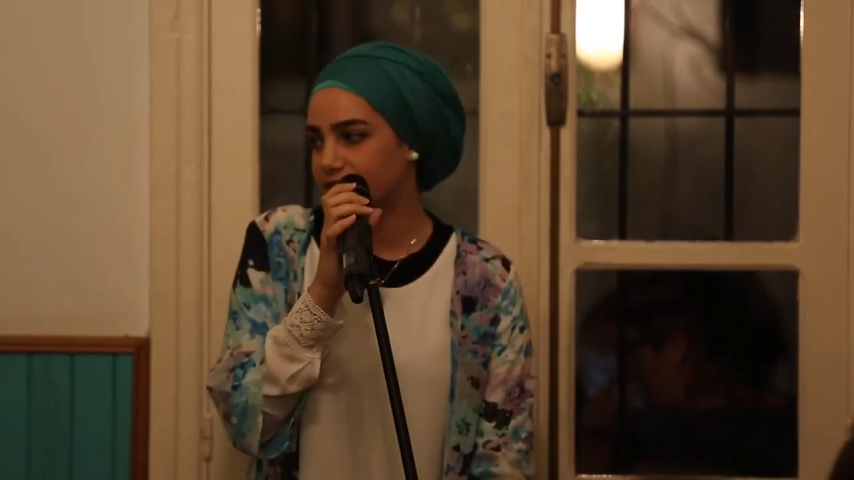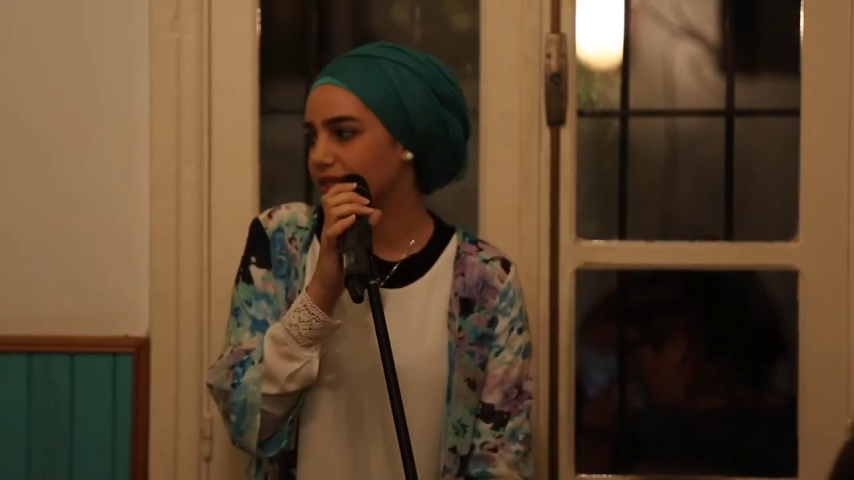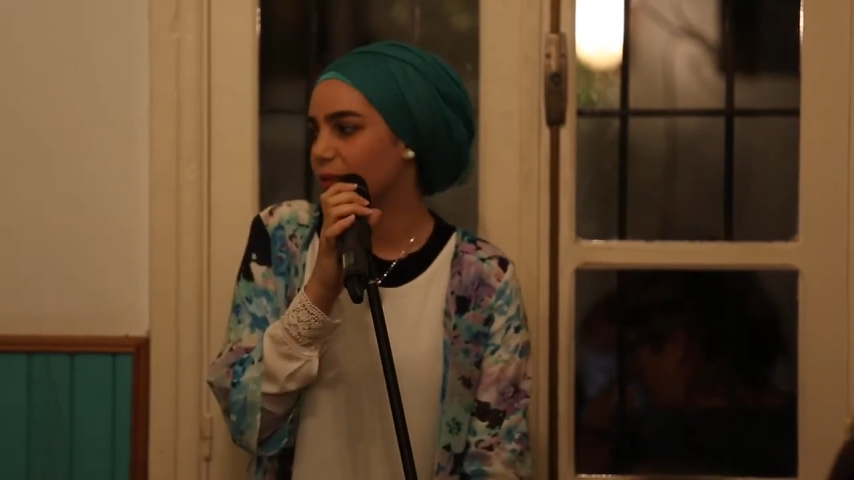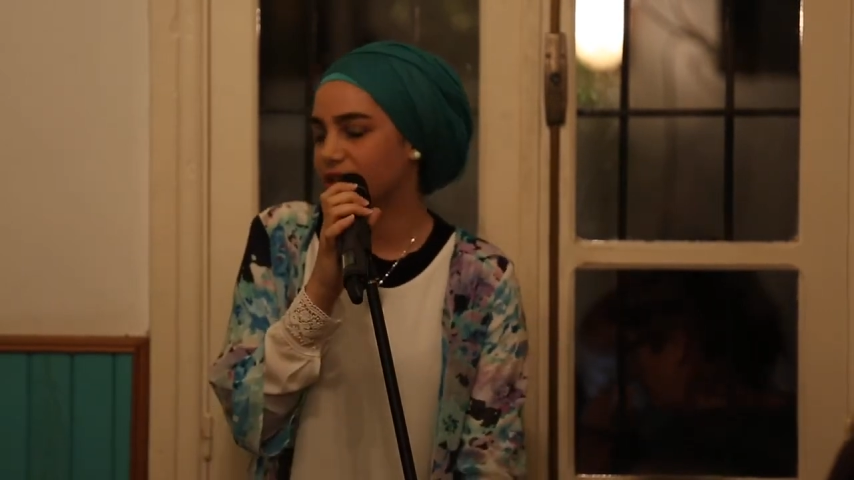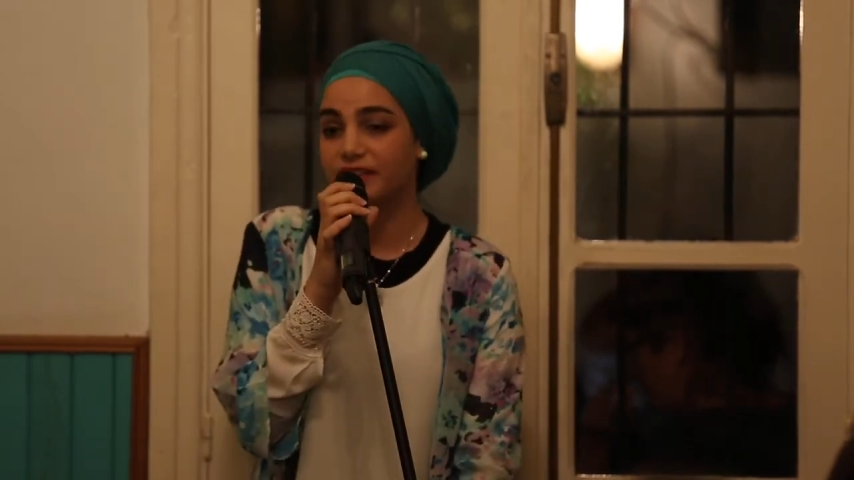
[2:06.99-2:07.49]
this
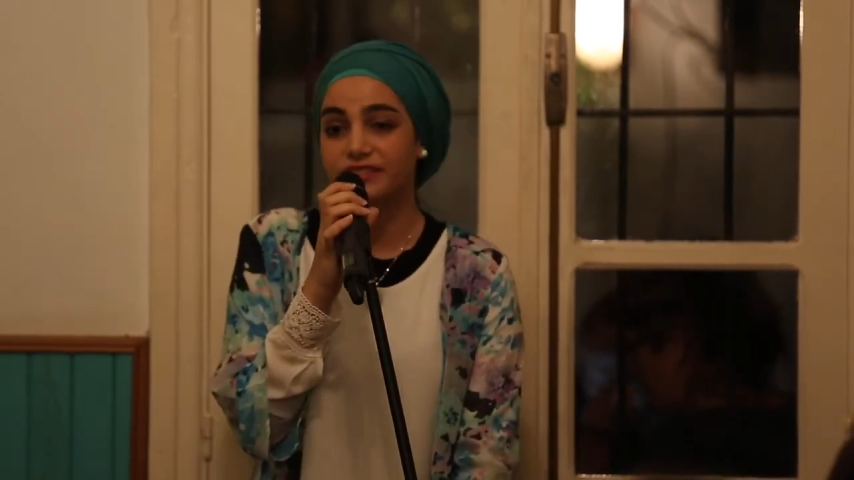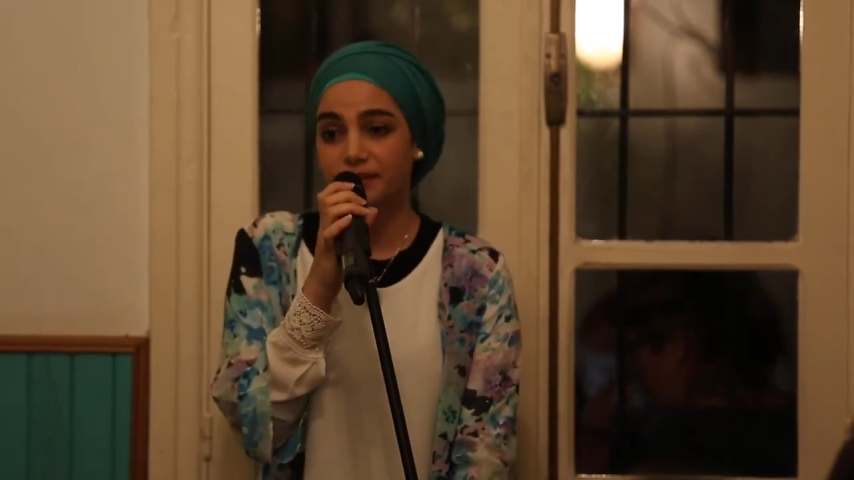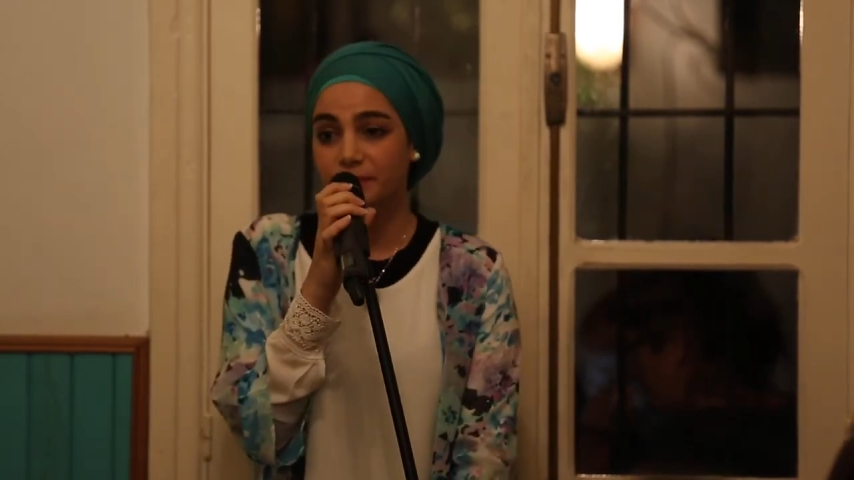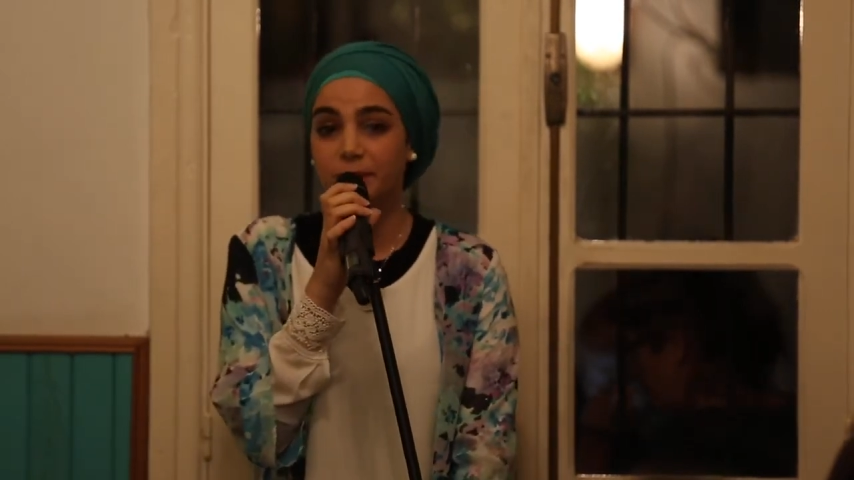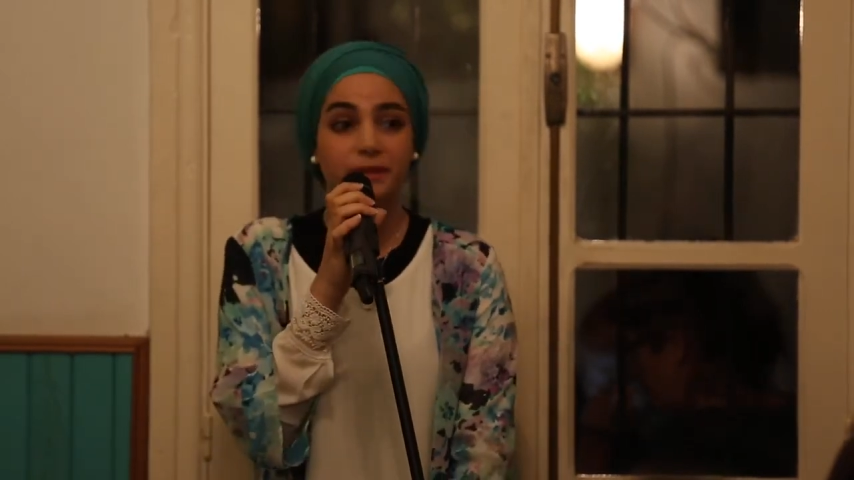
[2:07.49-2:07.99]
is what
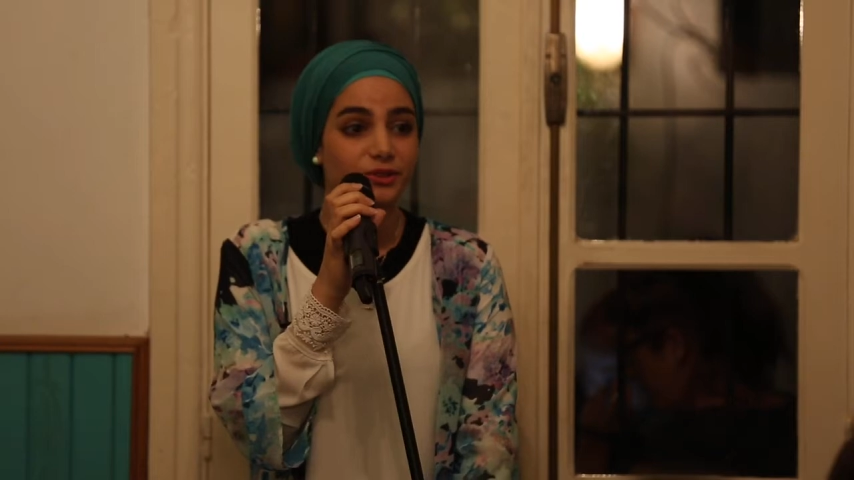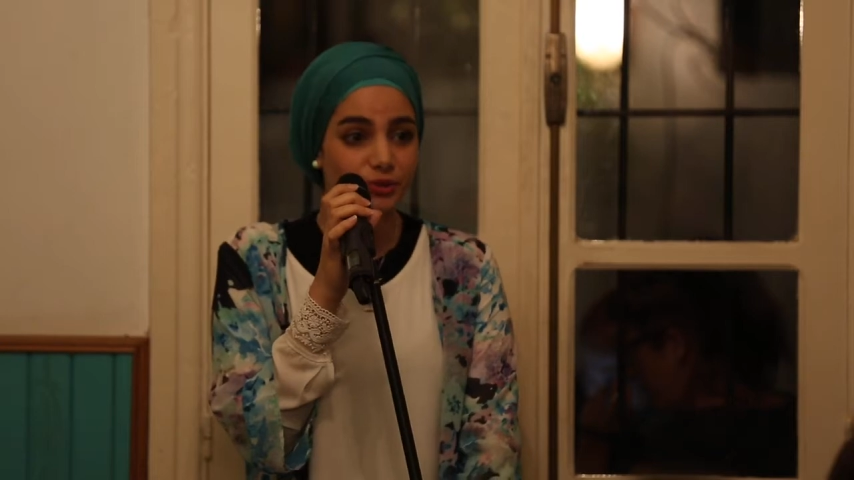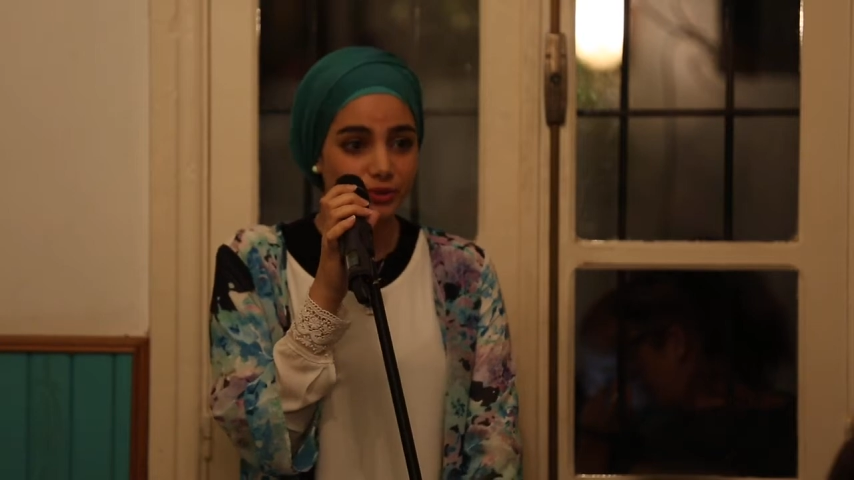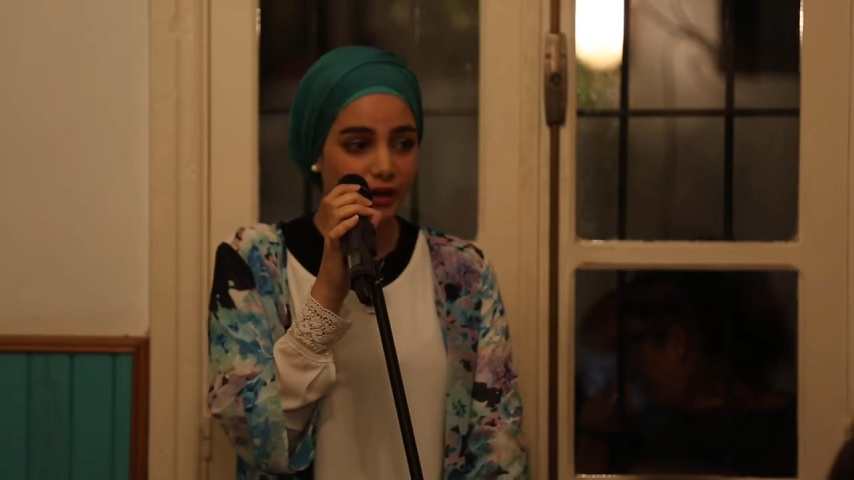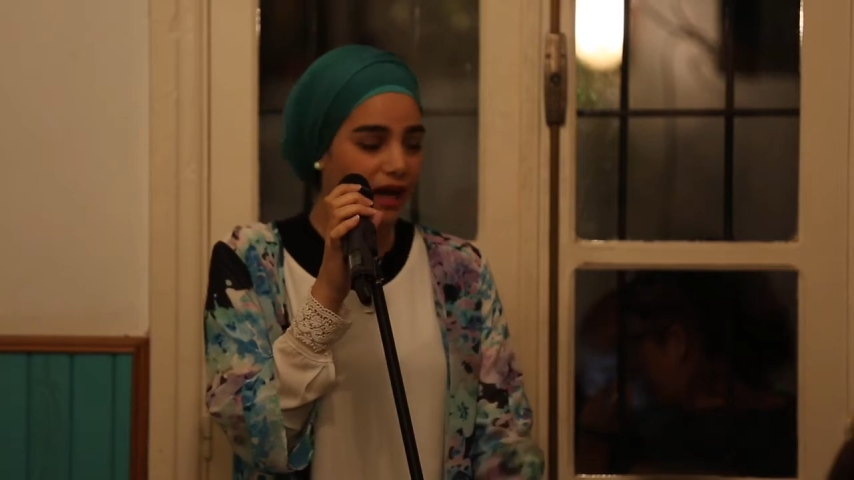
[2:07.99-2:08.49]
adult people
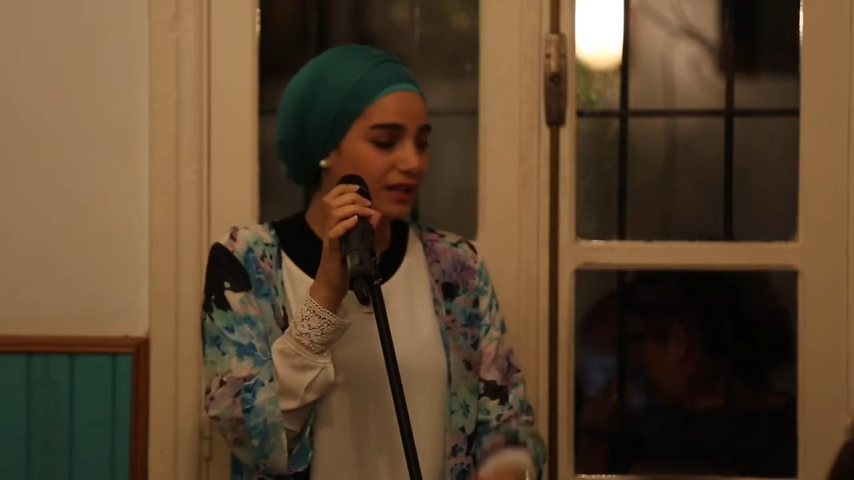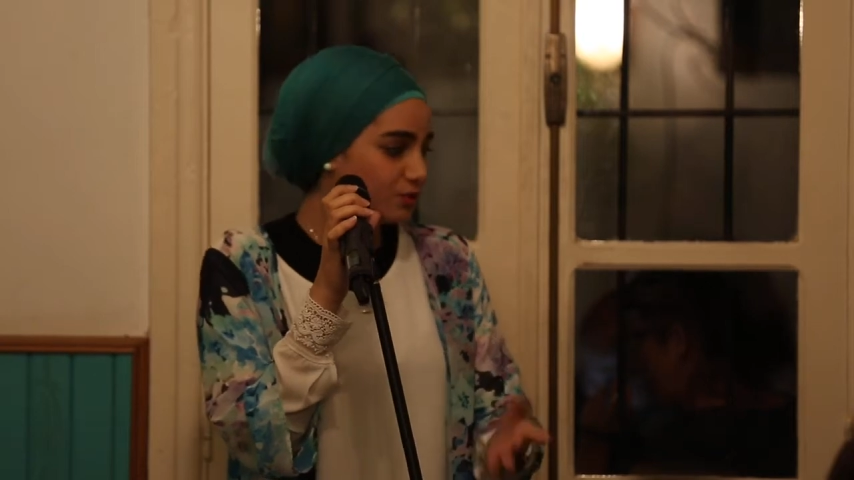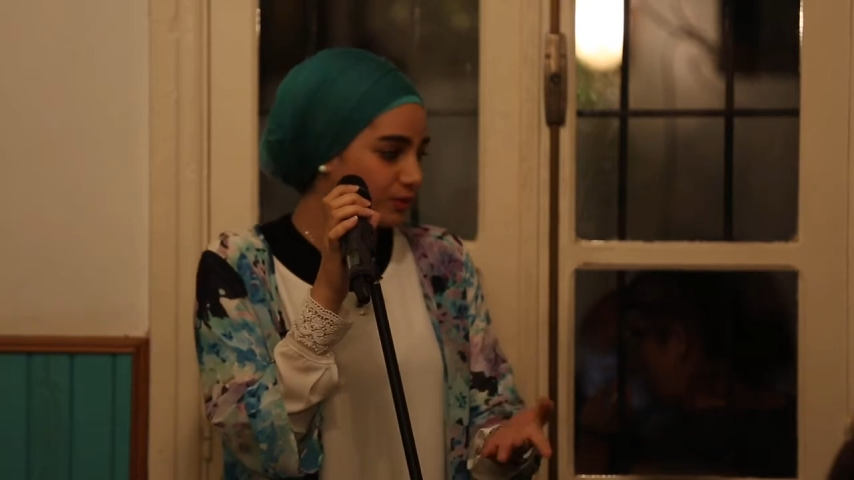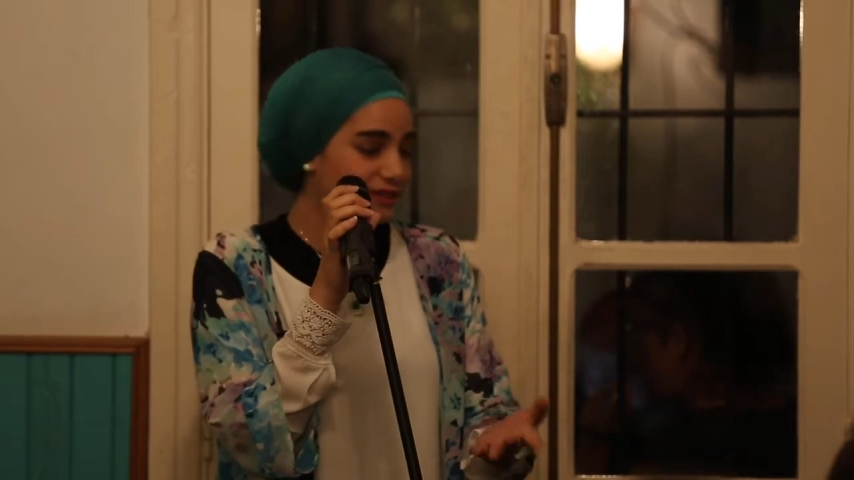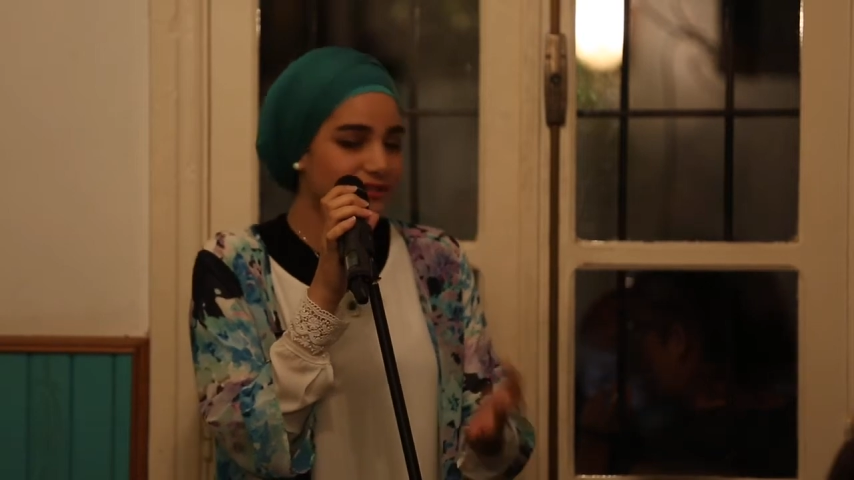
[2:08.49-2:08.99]
do, I'll
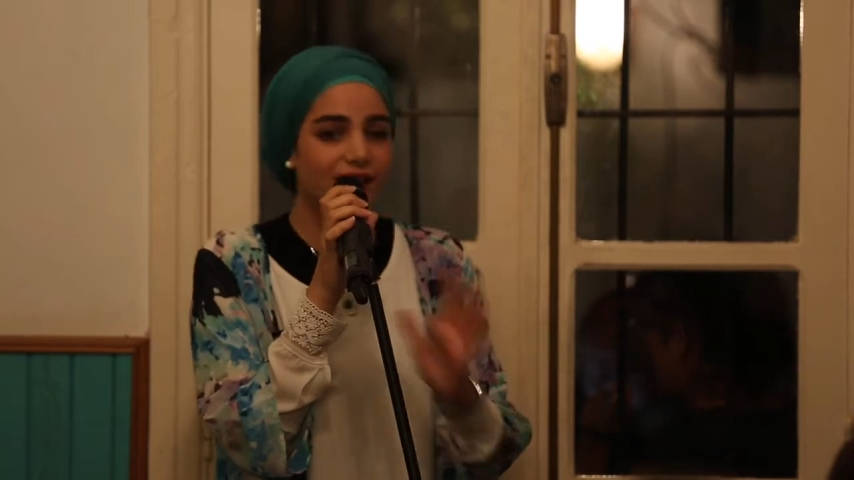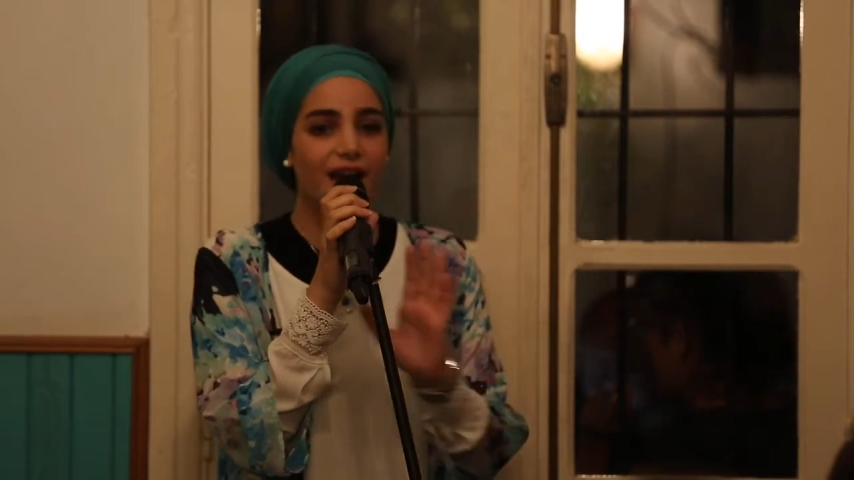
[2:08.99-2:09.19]
do it.